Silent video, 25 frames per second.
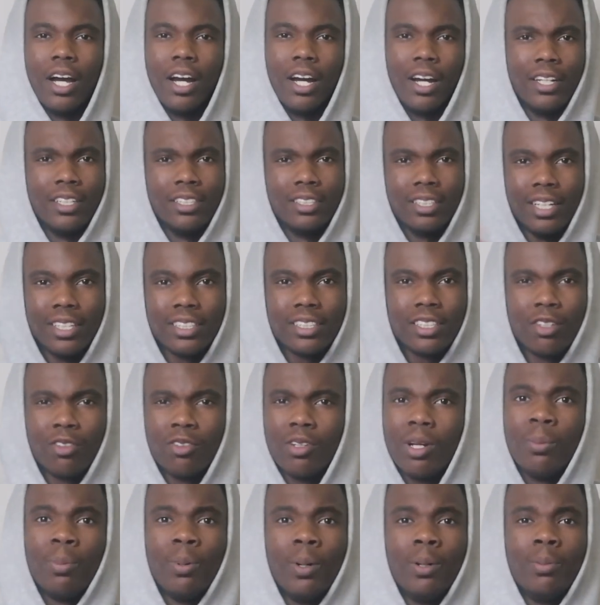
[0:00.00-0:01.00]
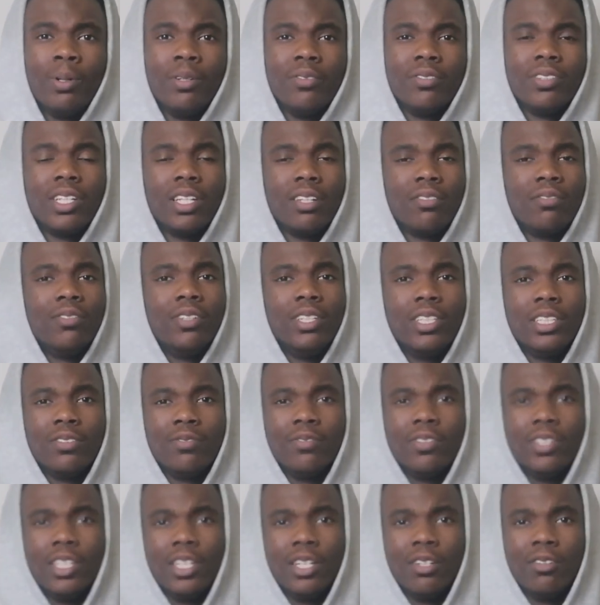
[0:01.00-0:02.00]
Alright, so that's going to wrap up everything for
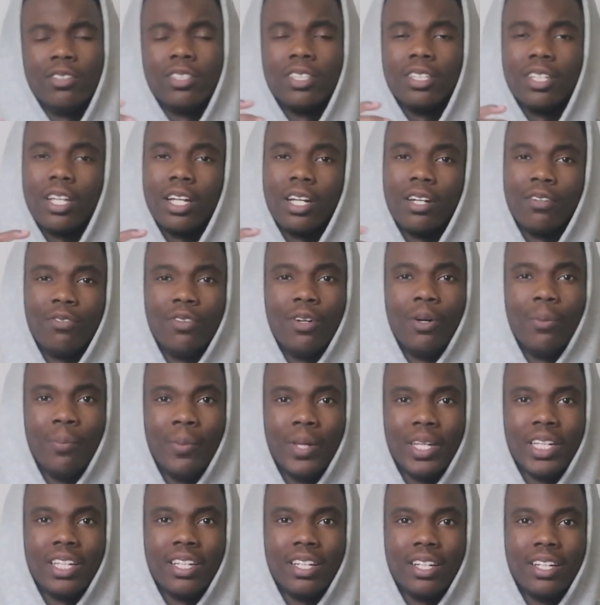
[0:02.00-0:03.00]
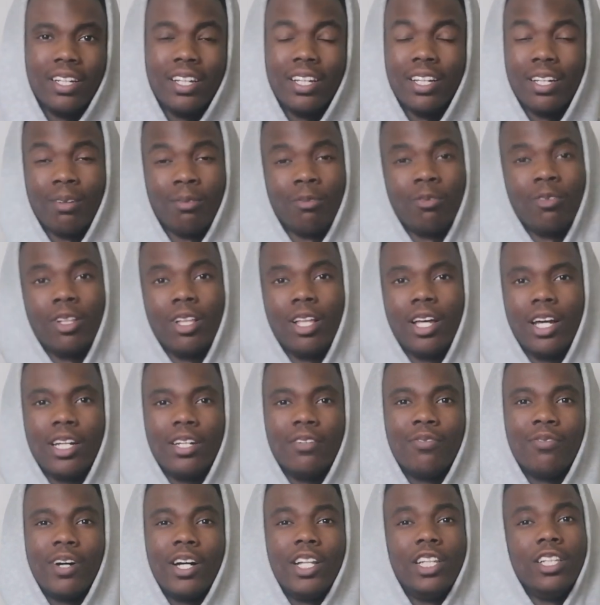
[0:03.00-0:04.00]
this video. It was a lot of fun making it, and I'm
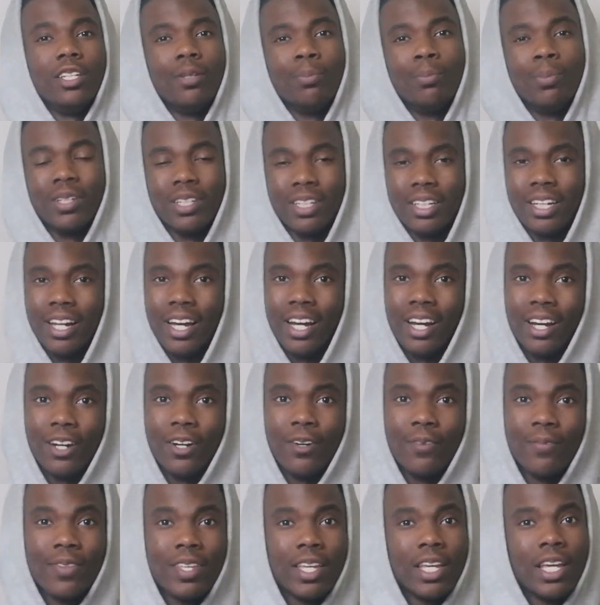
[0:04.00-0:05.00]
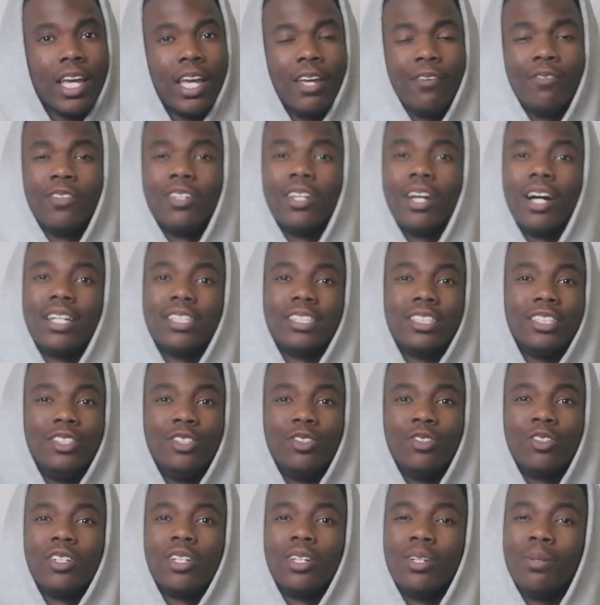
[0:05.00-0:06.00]
glad to finally put it out. If you guys
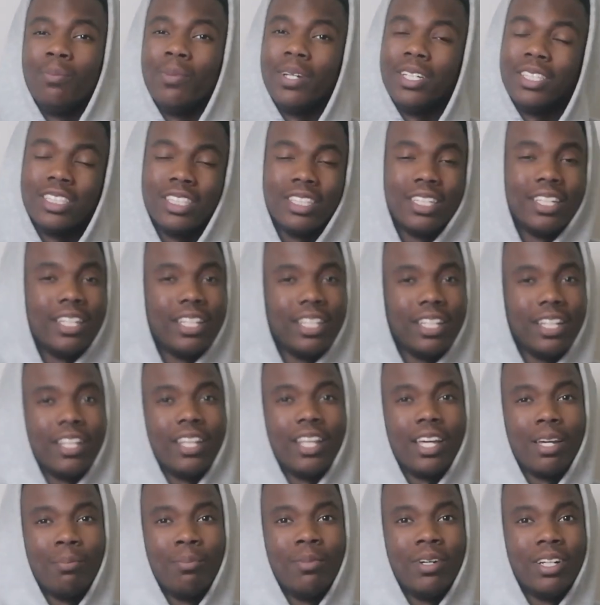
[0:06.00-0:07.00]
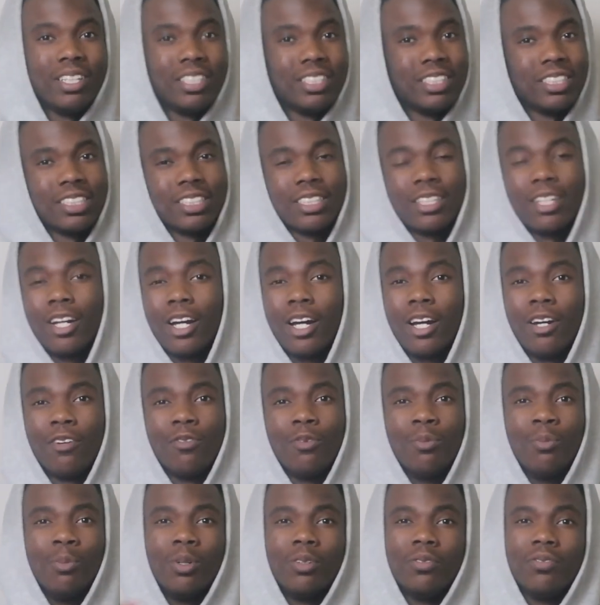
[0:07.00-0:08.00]
enjoyed it, make sure to hit the like button and
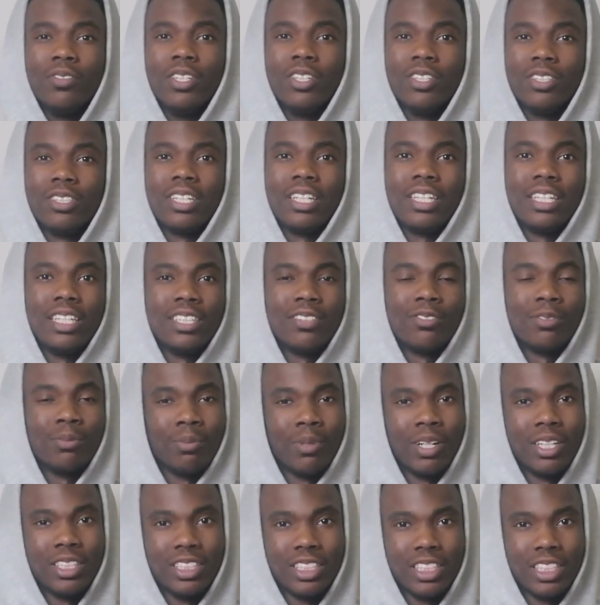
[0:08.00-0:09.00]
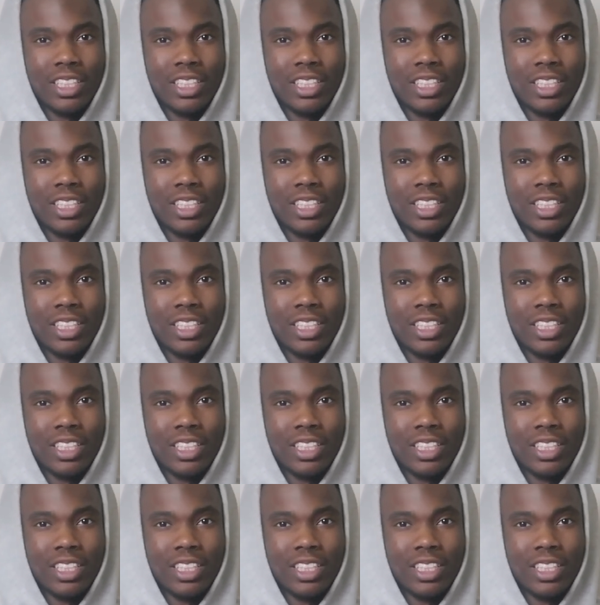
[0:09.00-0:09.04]
subscribe for more videos like this from my